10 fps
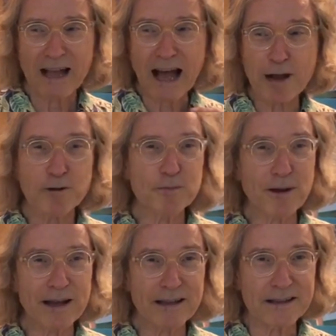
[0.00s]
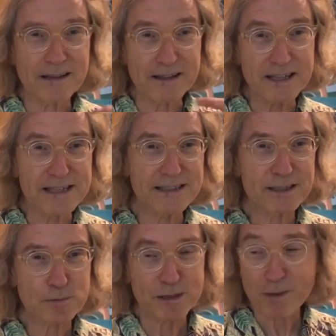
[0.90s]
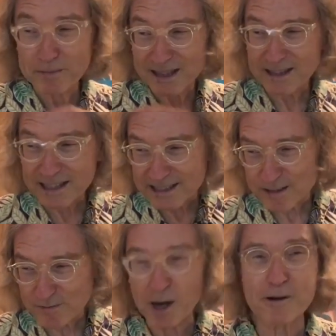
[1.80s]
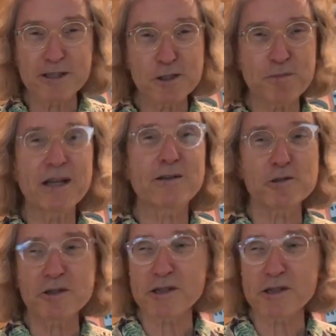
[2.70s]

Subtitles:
I would buy these very speakers.